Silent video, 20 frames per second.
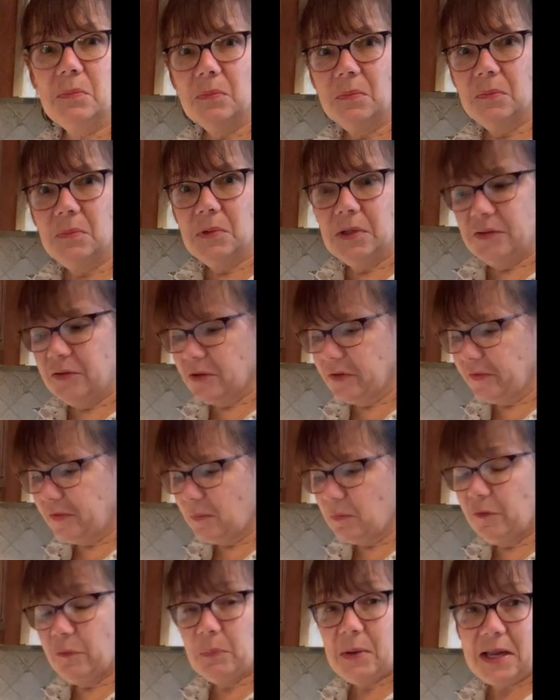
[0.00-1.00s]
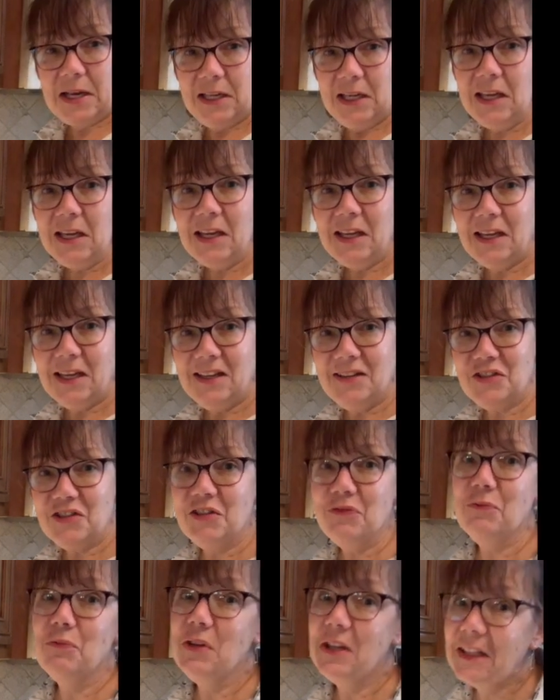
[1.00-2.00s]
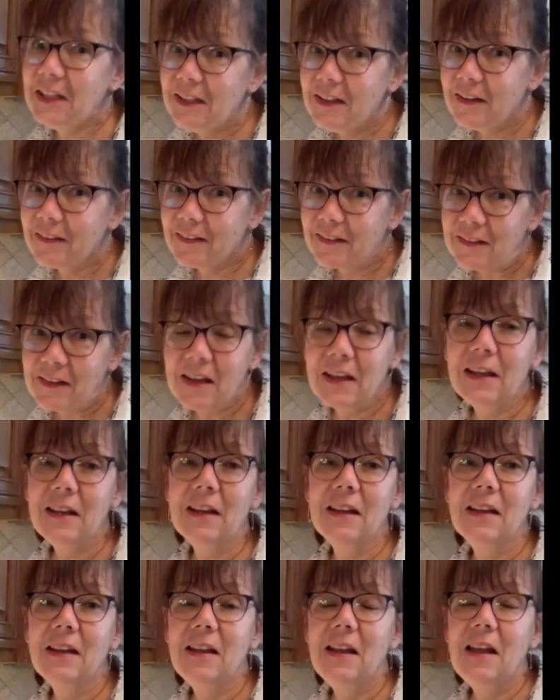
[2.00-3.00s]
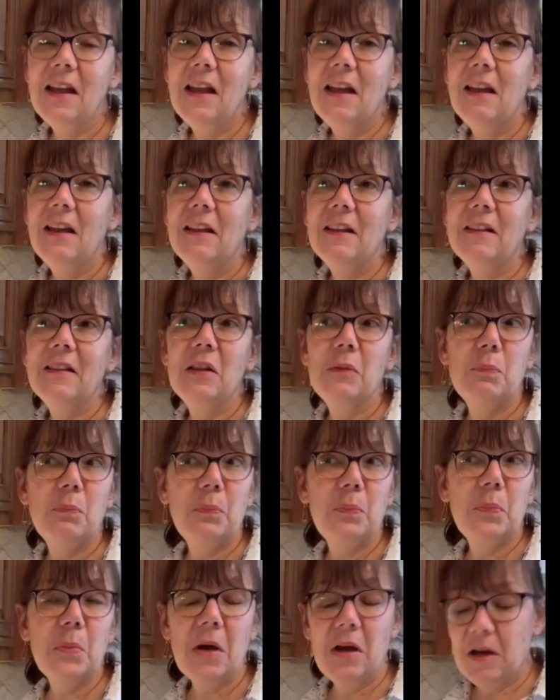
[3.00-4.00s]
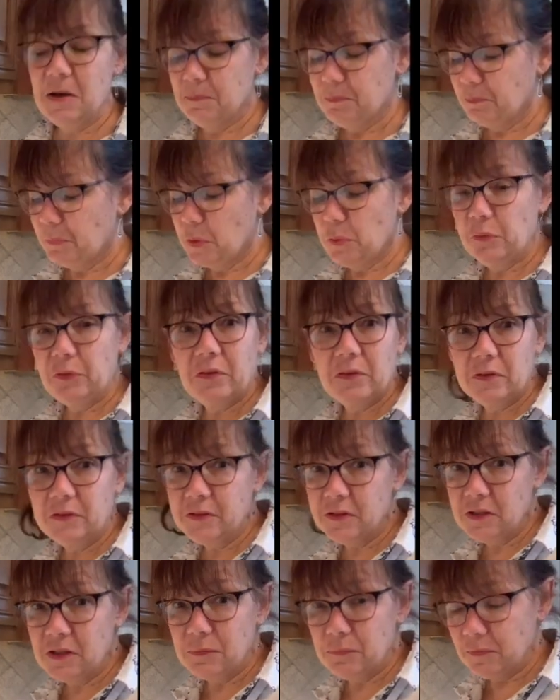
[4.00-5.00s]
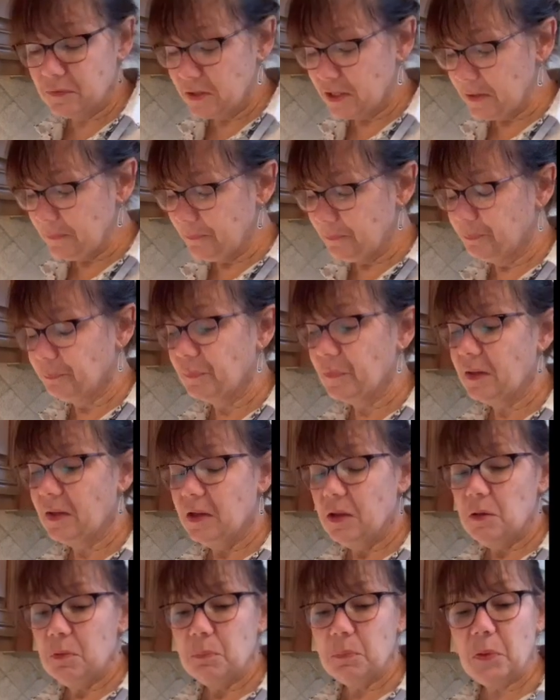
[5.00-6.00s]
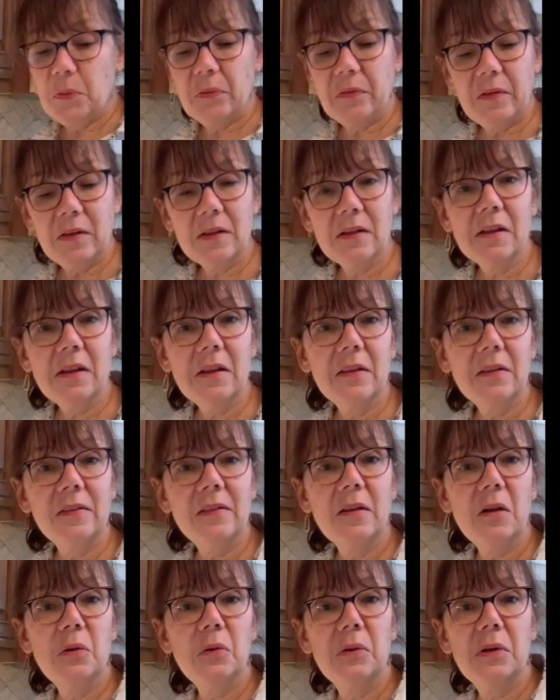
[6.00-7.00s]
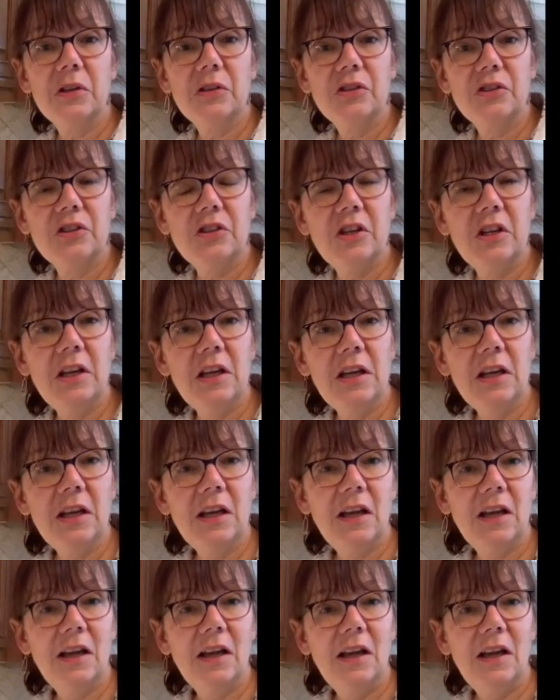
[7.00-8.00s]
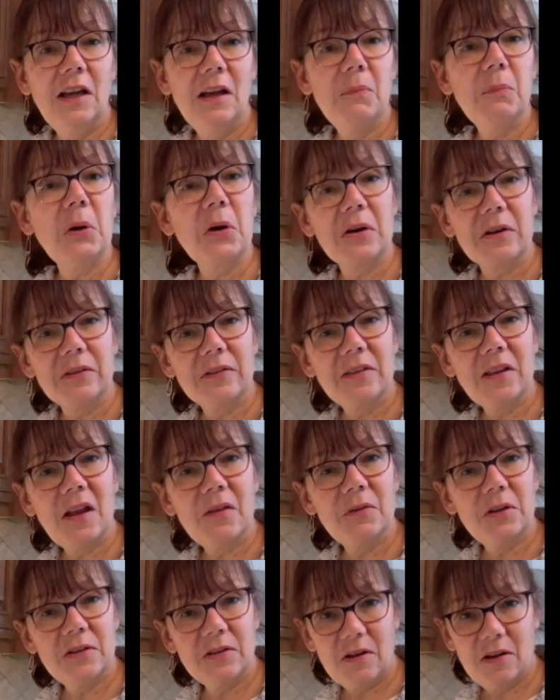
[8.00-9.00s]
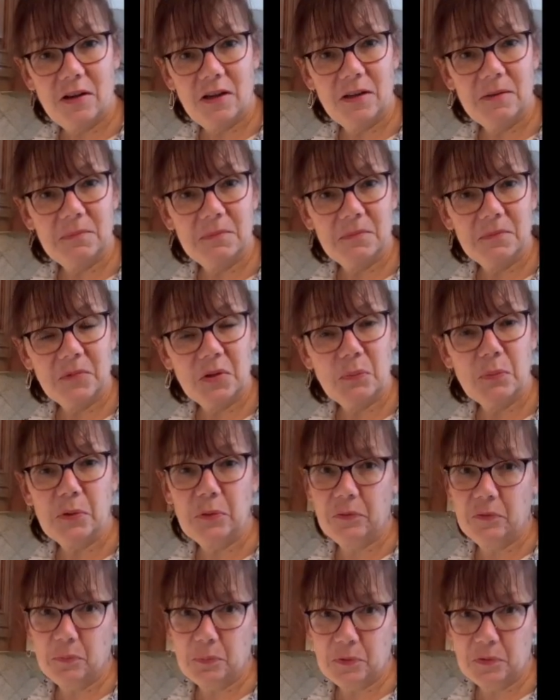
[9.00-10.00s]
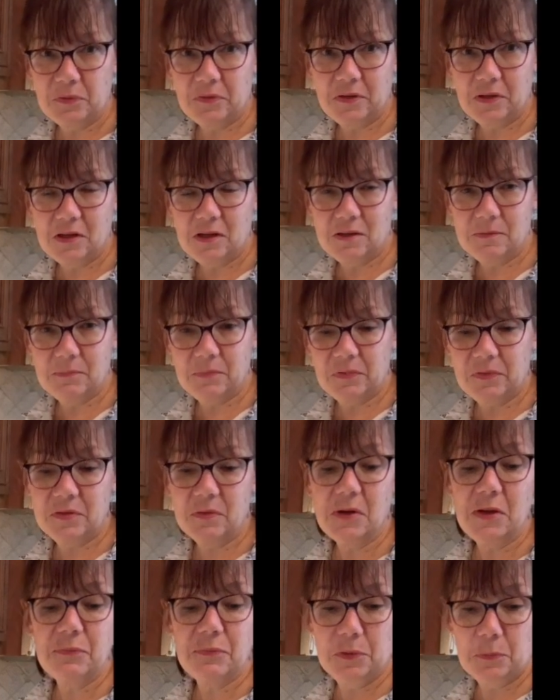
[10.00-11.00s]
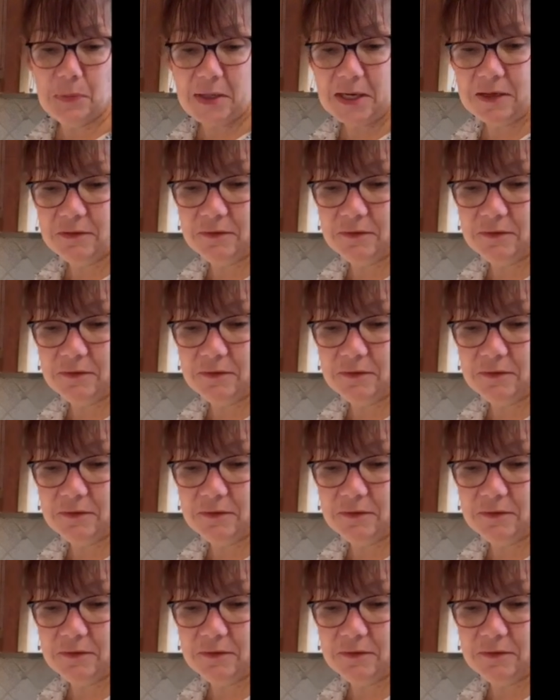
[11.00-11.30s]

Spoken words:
my dog's name is Penny, and she really doesn't like the postal delivery person, so she barks every time the postal person comes. So I feel bad